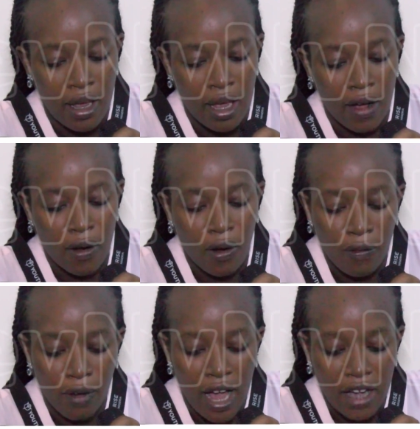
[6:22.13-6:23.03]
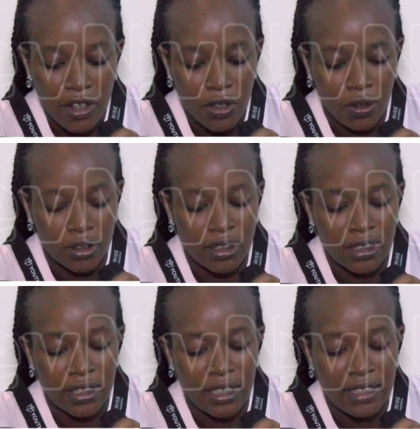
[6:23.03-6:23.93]
and call for actions
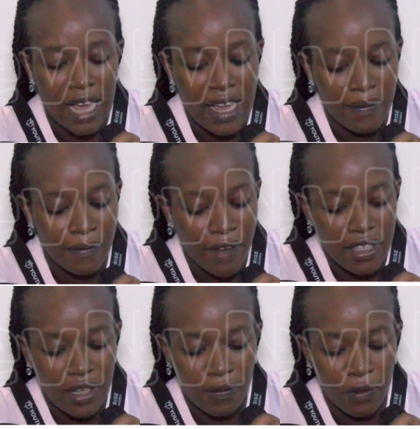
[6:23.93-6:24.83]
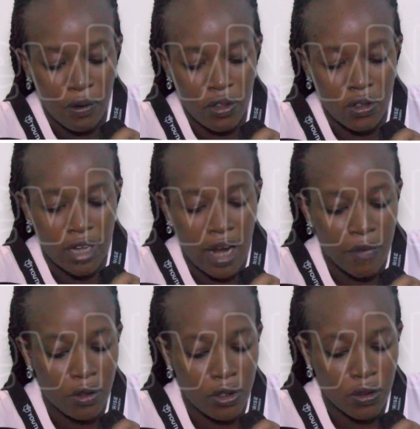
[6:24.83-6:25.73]
that invest and focus on harm
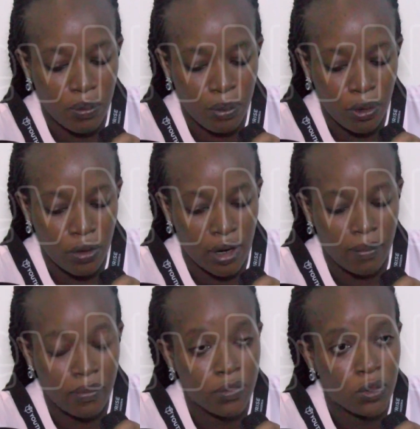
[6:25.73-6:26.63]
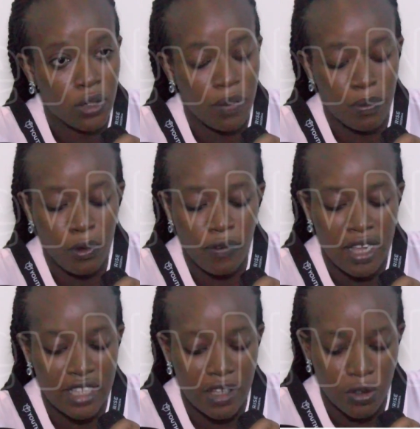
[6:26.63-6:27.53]
reduction program to improve
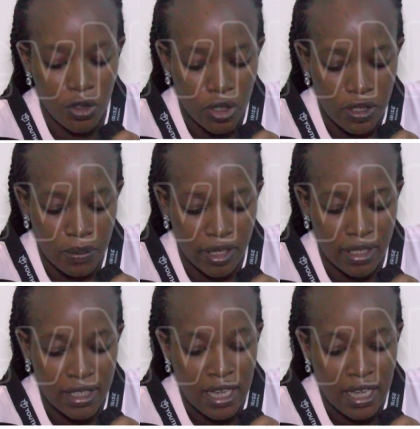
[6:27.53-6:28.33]
access to treatment